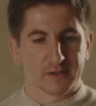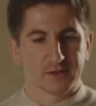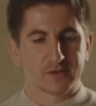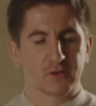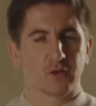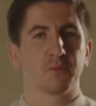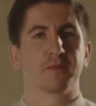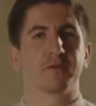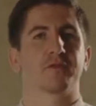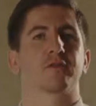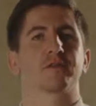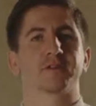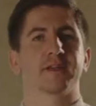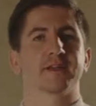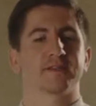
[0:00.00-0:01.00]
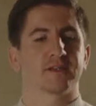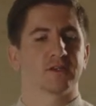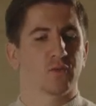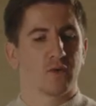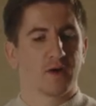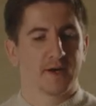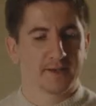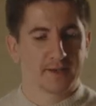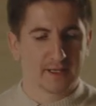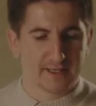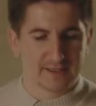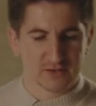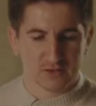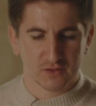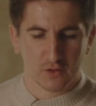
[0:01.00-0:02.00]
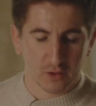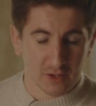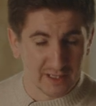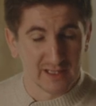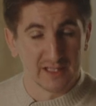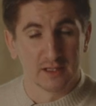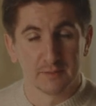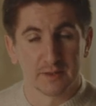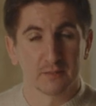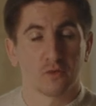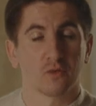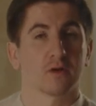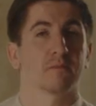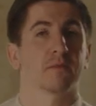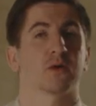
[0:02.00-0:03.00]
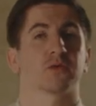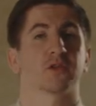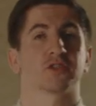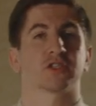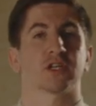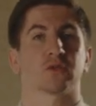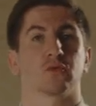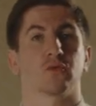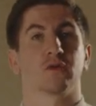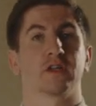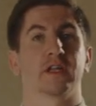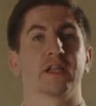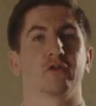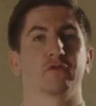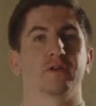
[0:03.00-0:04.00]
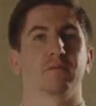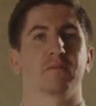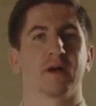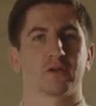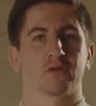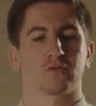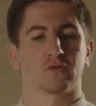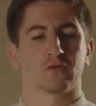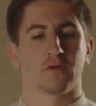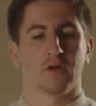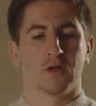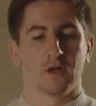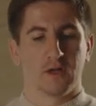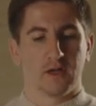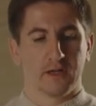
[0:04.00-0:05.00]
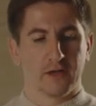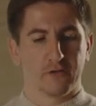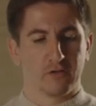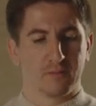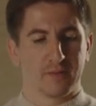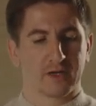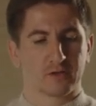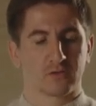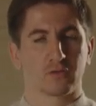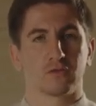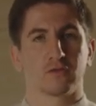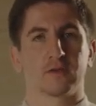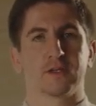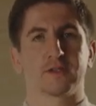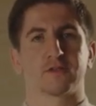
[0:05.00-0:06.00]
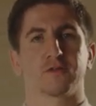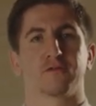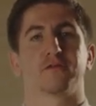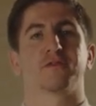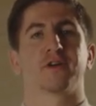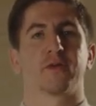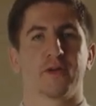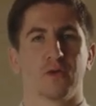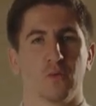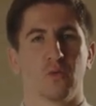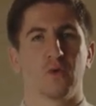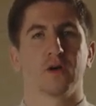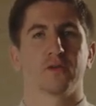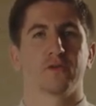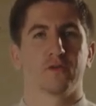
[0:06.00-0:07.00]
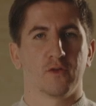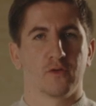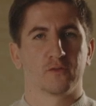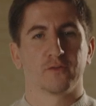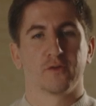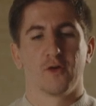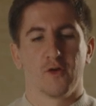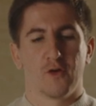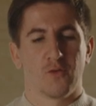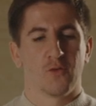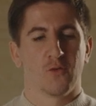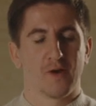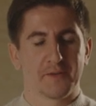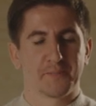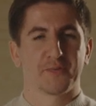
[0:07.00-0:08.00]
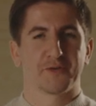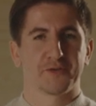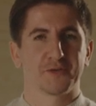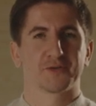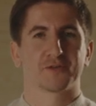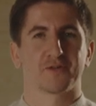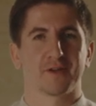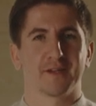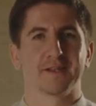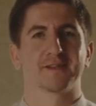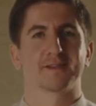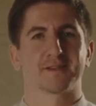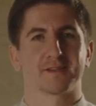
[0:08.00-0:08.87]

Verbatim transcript: So before tasting the wine, let's talk a little bit more about Chateau Léoville-Barton. Léoville-Barton is a very well-known wine producer in